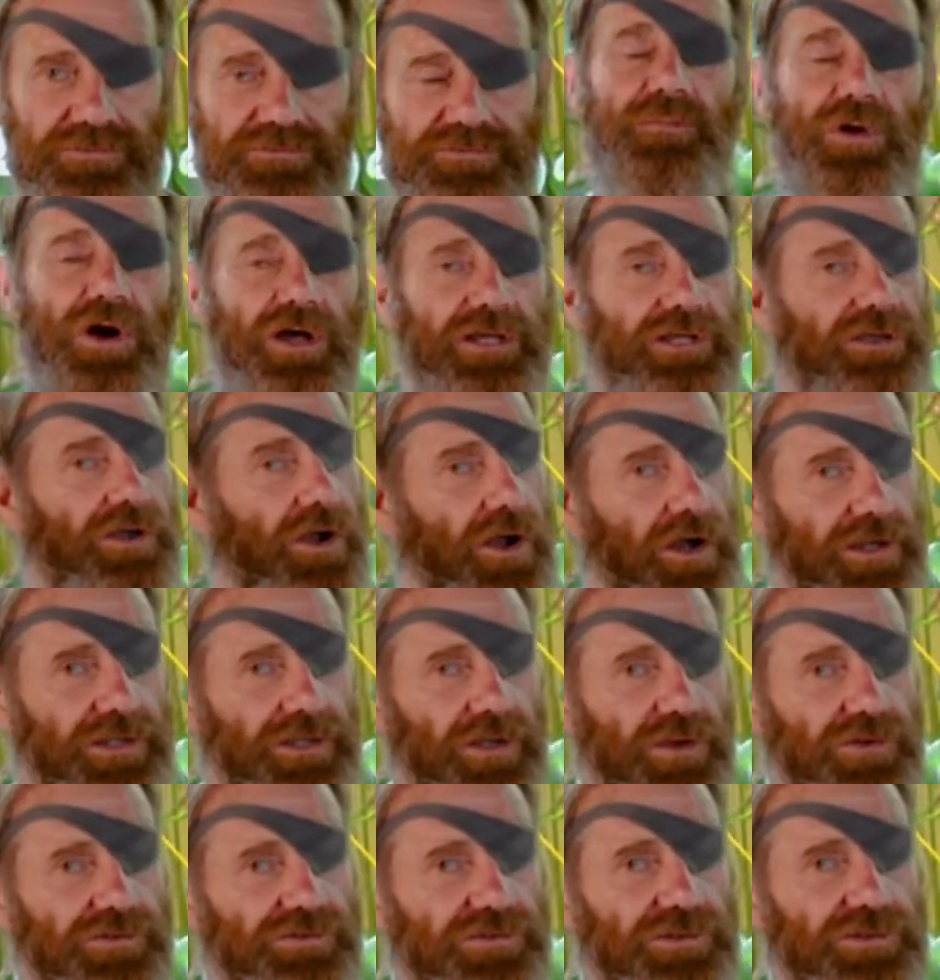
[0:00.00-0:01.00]
The mind kind
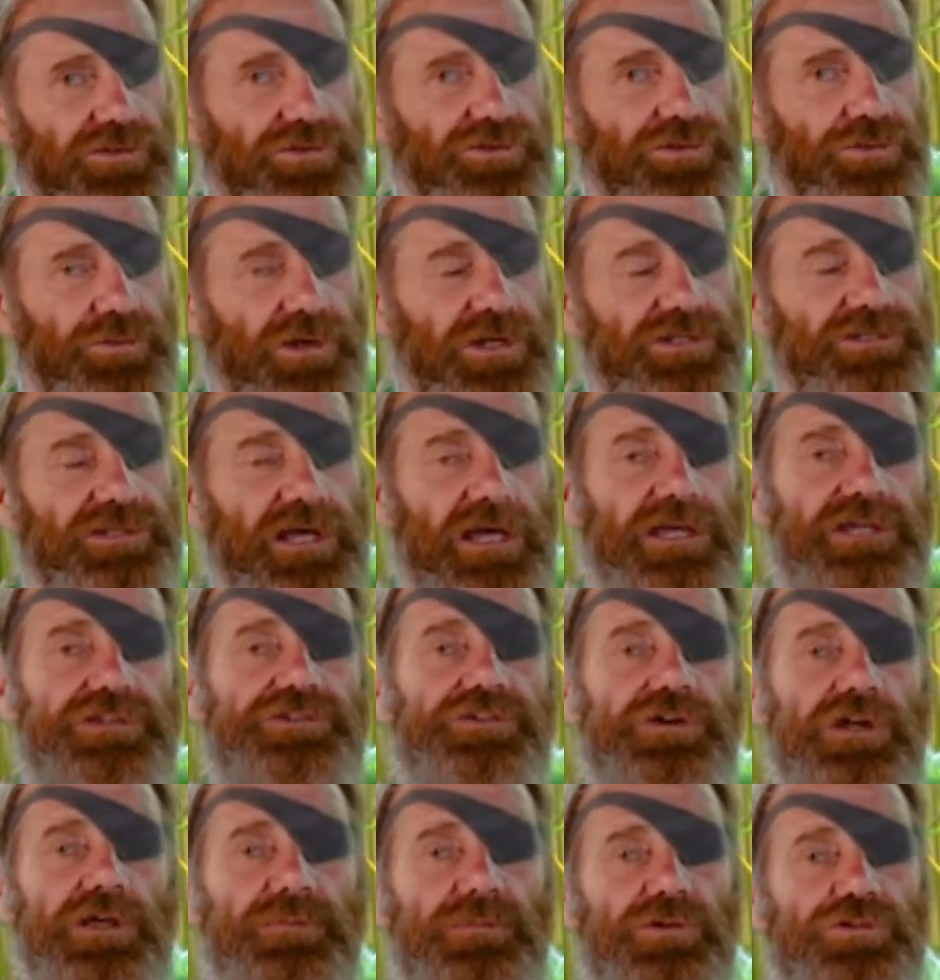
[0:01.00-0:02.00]
of goes into a
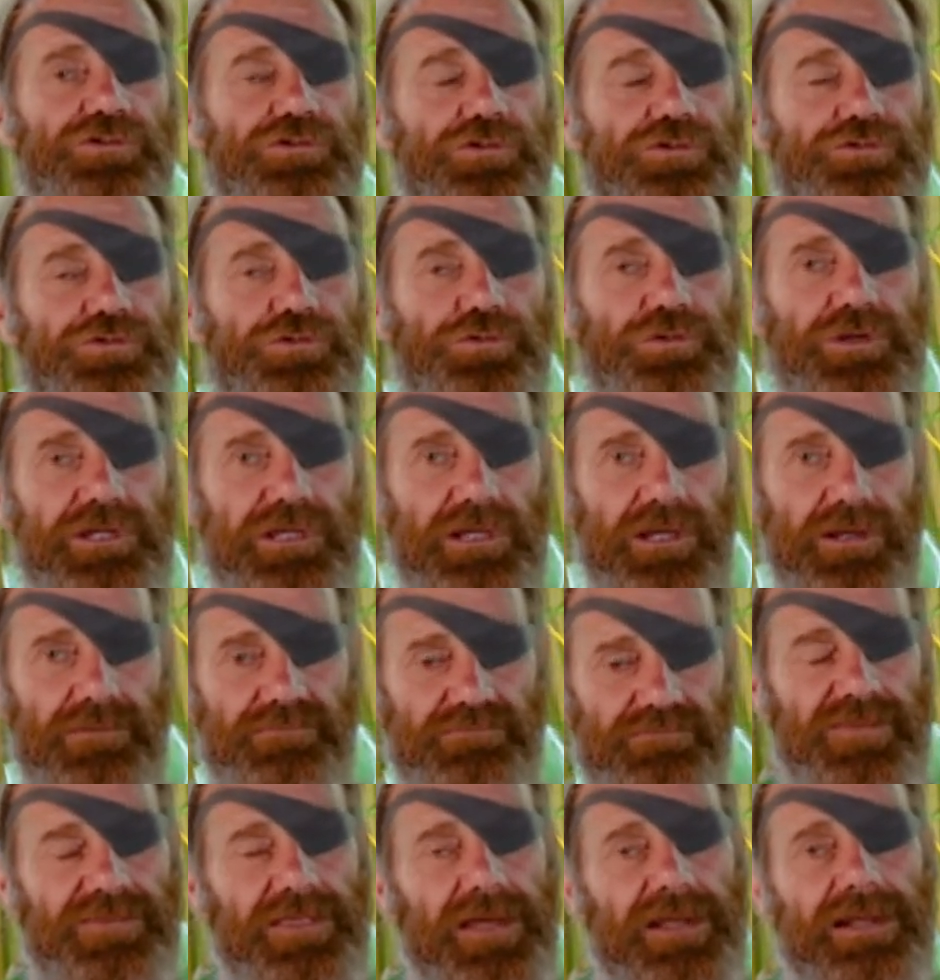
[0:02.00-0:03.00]
daydream, a neutral gear,
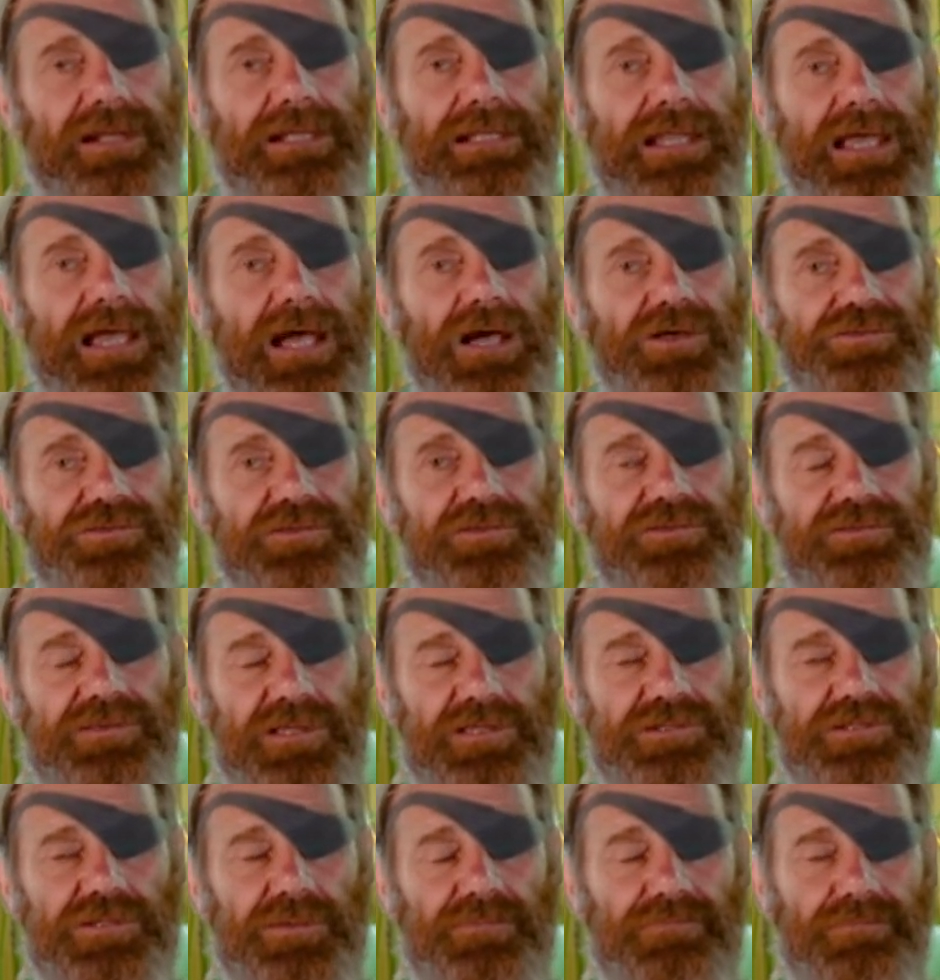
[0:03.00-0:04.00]
and that allows us
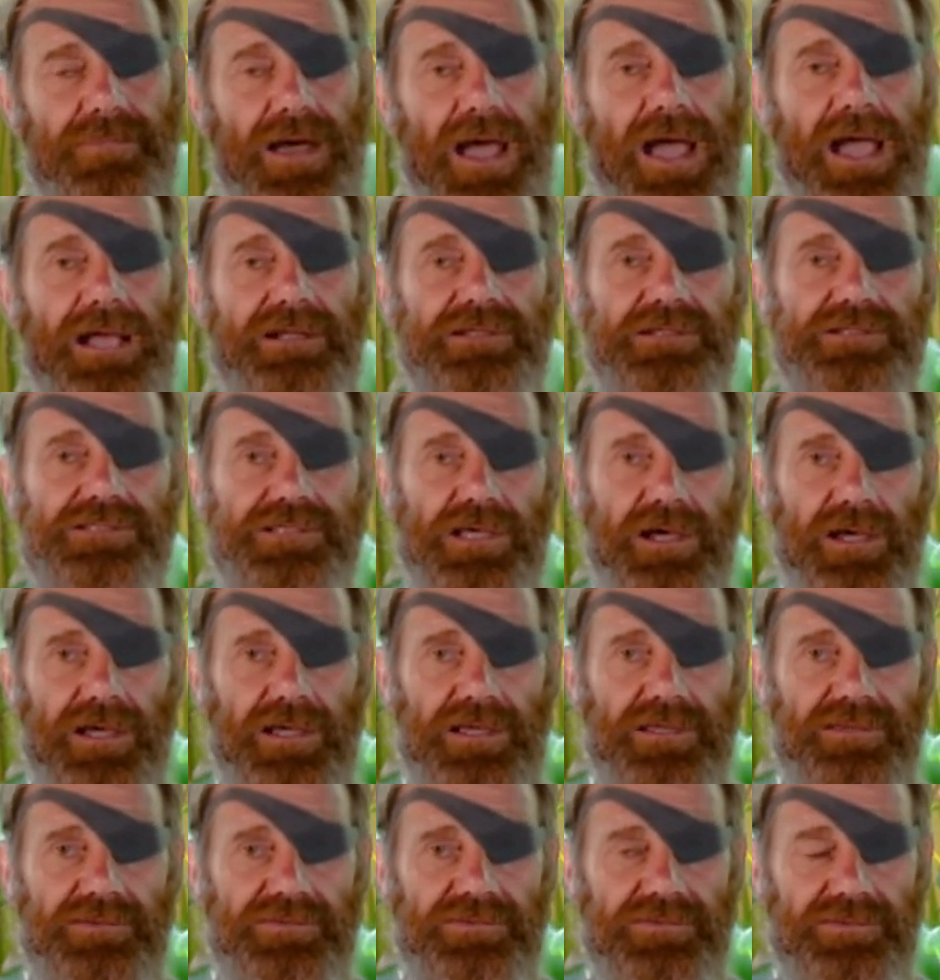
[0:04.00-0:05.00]
then to
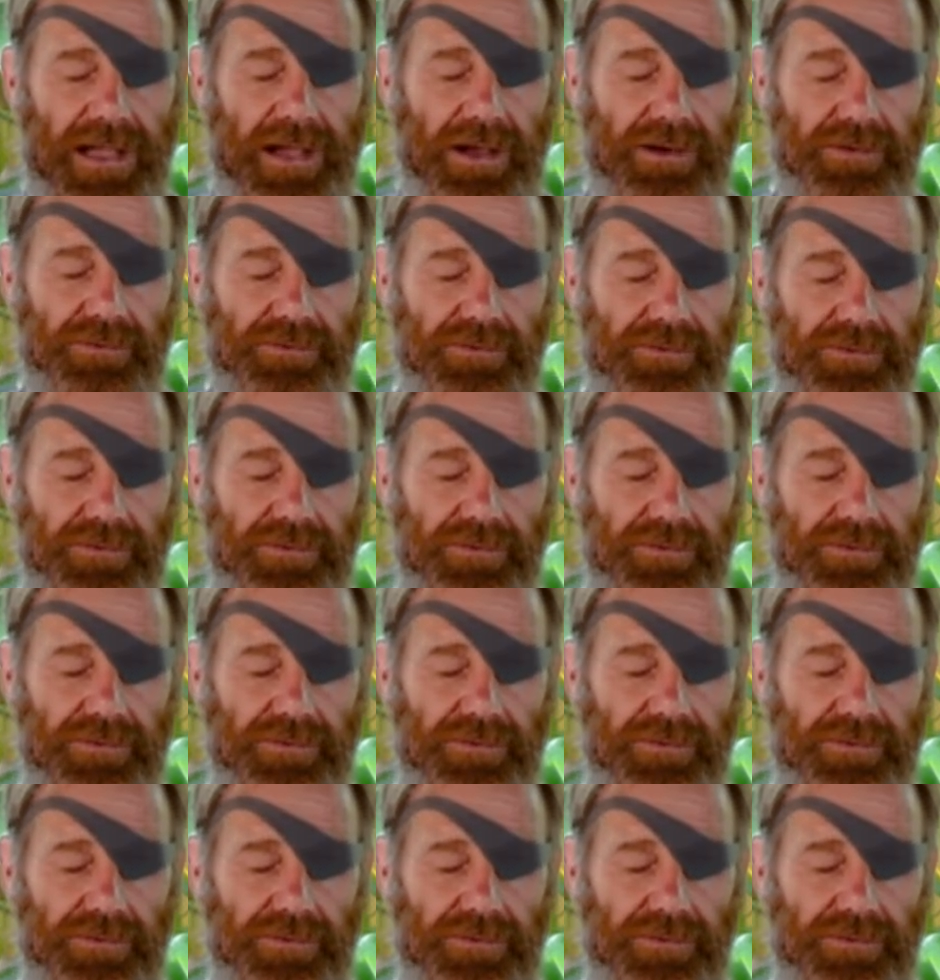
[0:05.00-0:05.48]
magnetize our